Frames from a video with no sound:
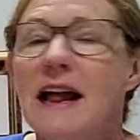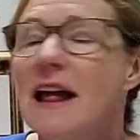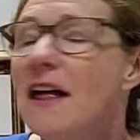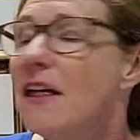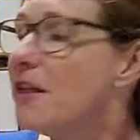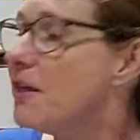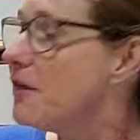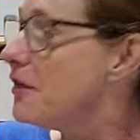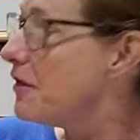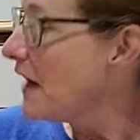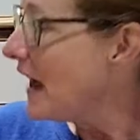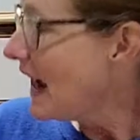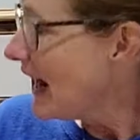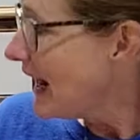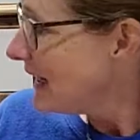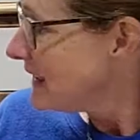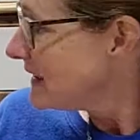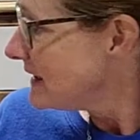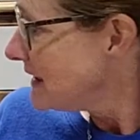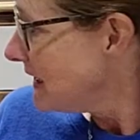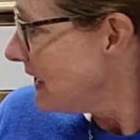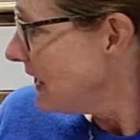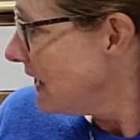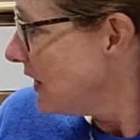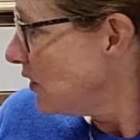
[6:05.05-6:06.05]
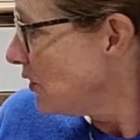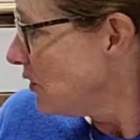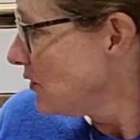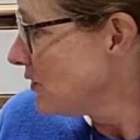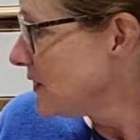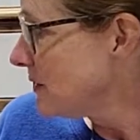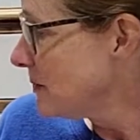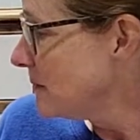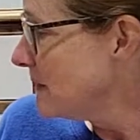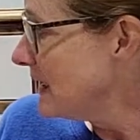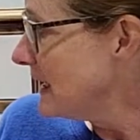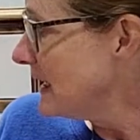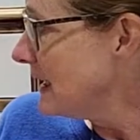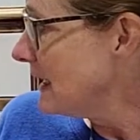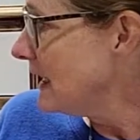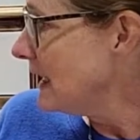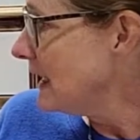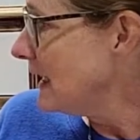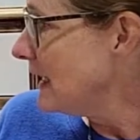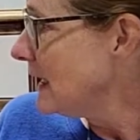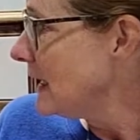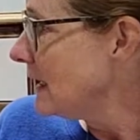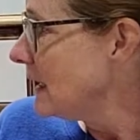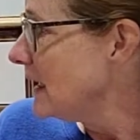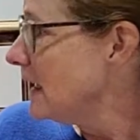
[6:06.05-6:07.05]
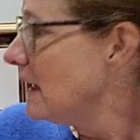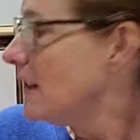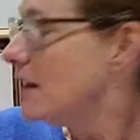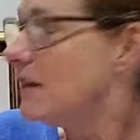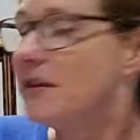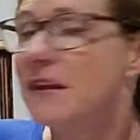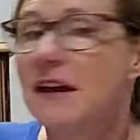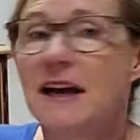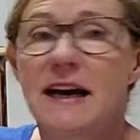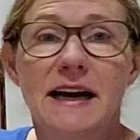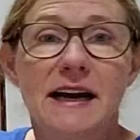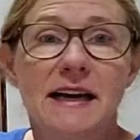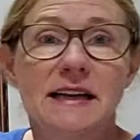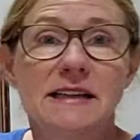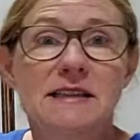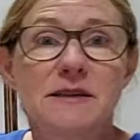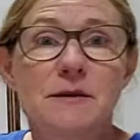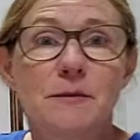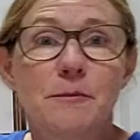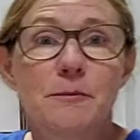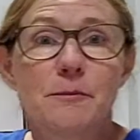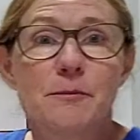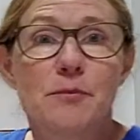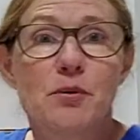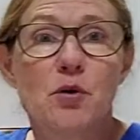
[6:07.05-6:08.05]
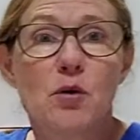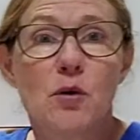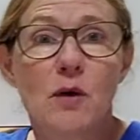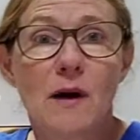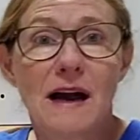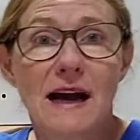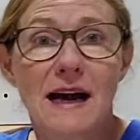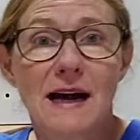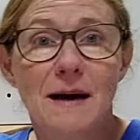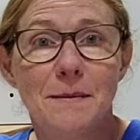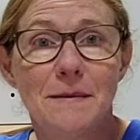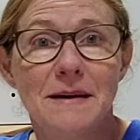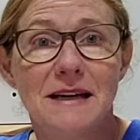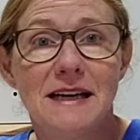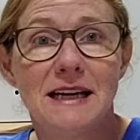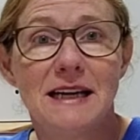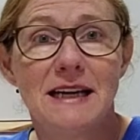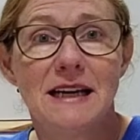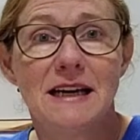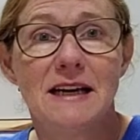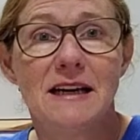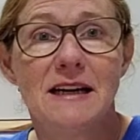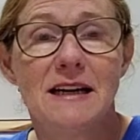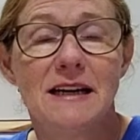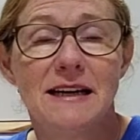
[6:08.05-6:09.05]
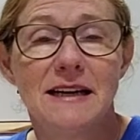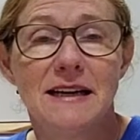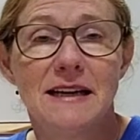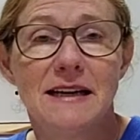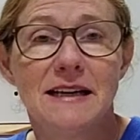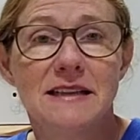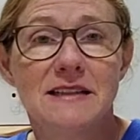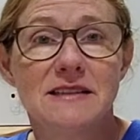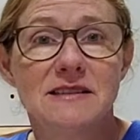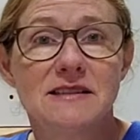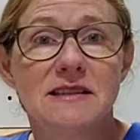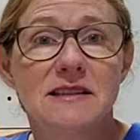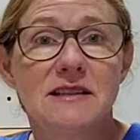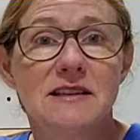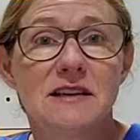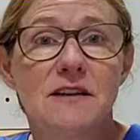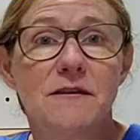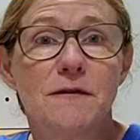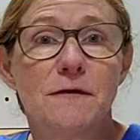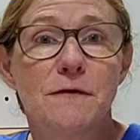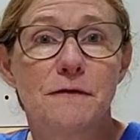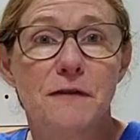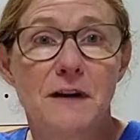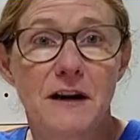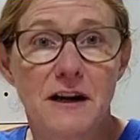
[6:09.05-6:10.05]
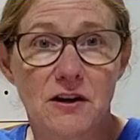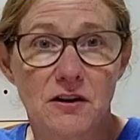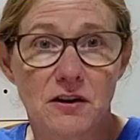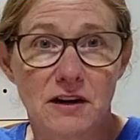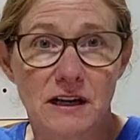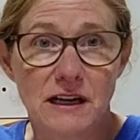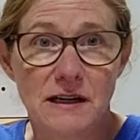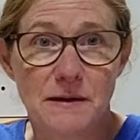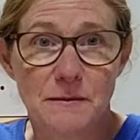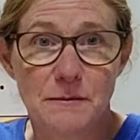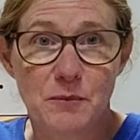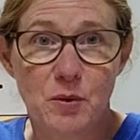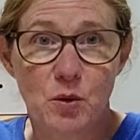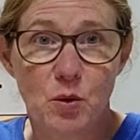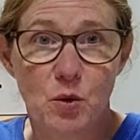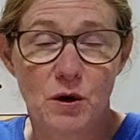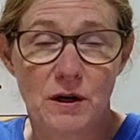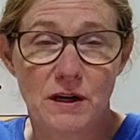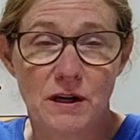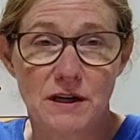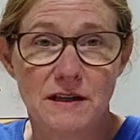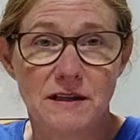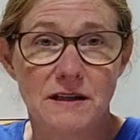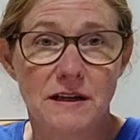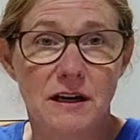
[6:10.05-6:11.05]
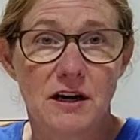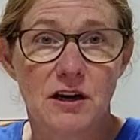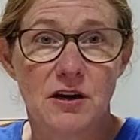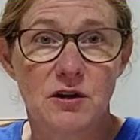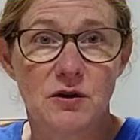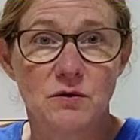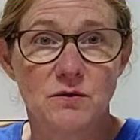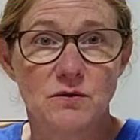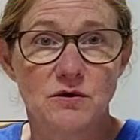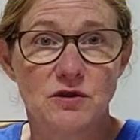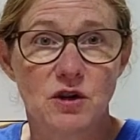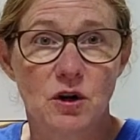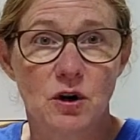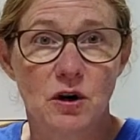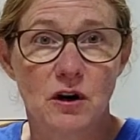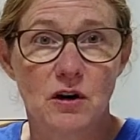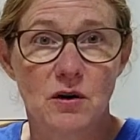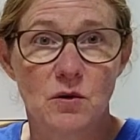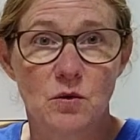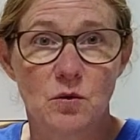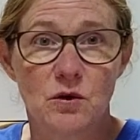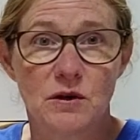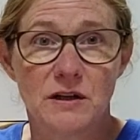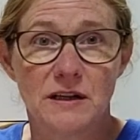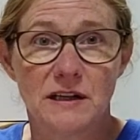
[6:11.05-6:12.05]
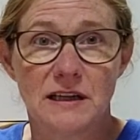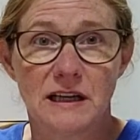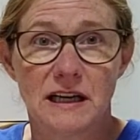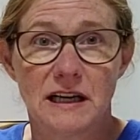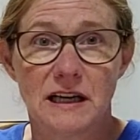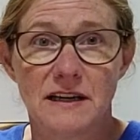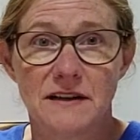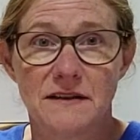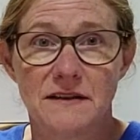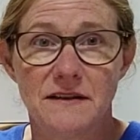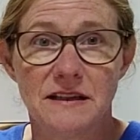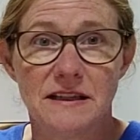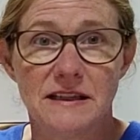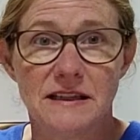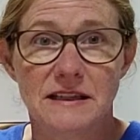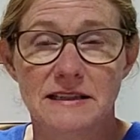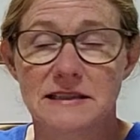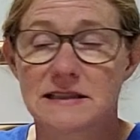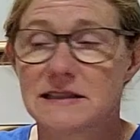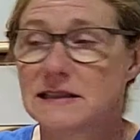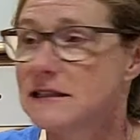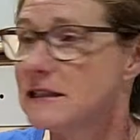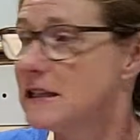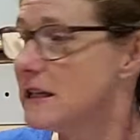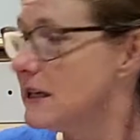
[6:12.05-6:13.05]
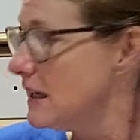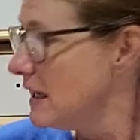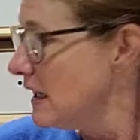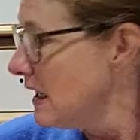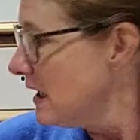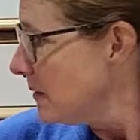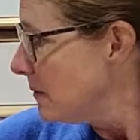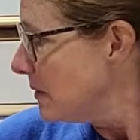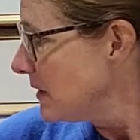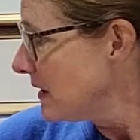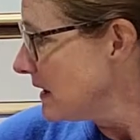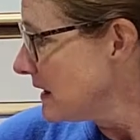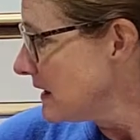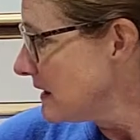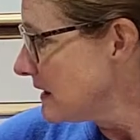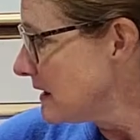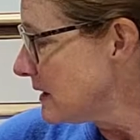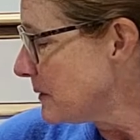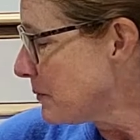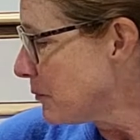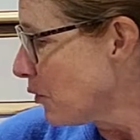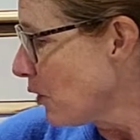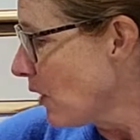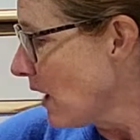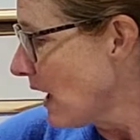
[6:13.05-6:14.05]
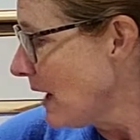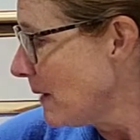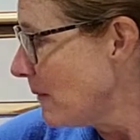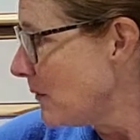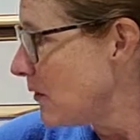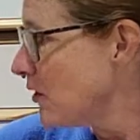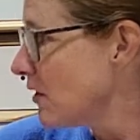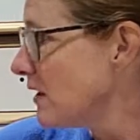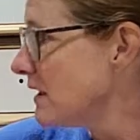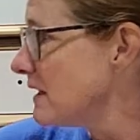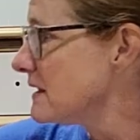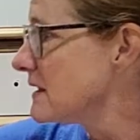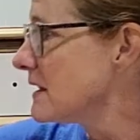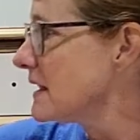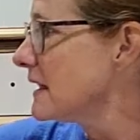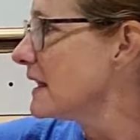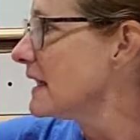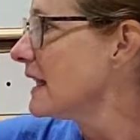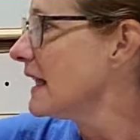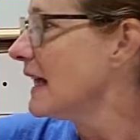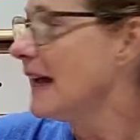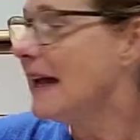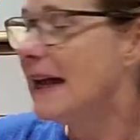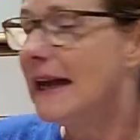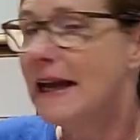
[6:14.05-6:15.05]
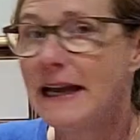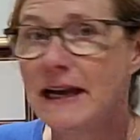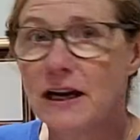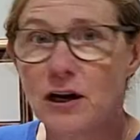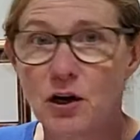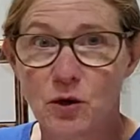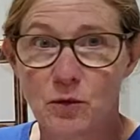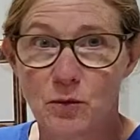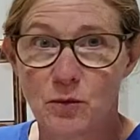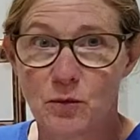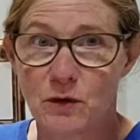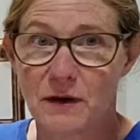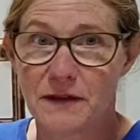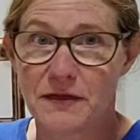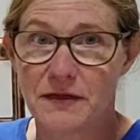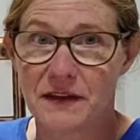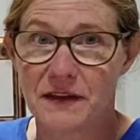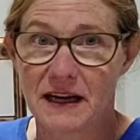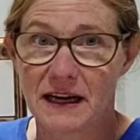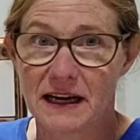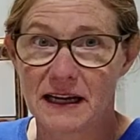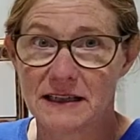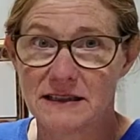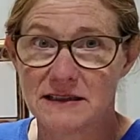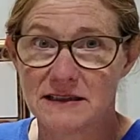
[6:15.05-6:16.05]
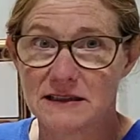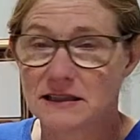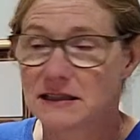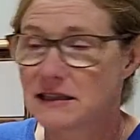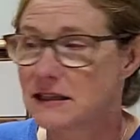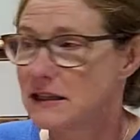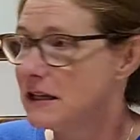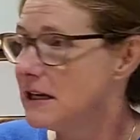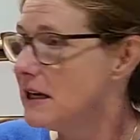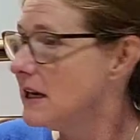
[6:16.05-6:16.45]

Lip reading: That tells me that priming is very important on dark wood like this, because the primer is going to help with that.